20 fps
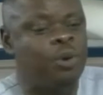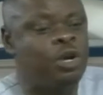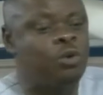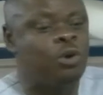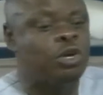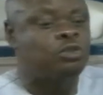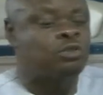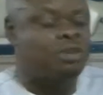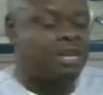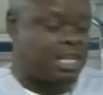he
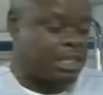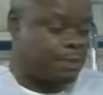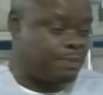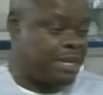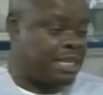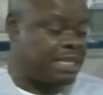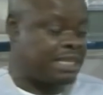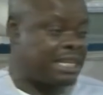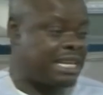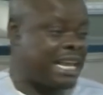was not
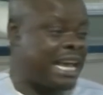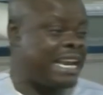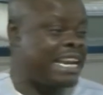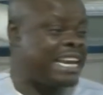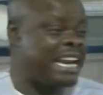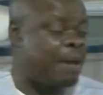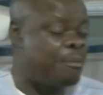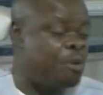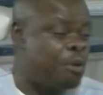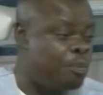expecting. And
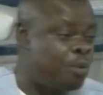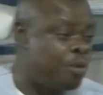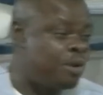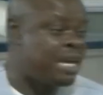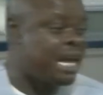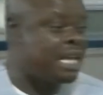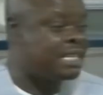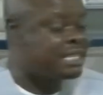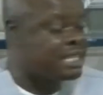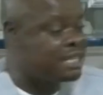there are people
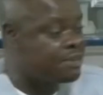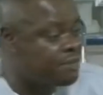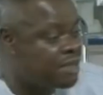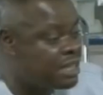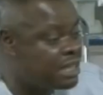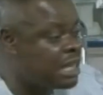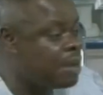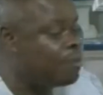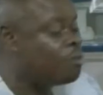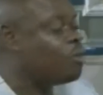he has
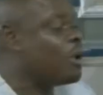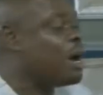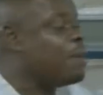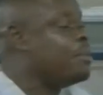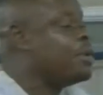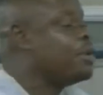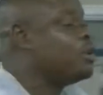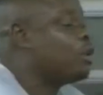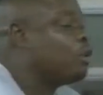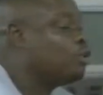given them
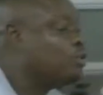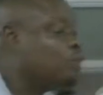$1 million,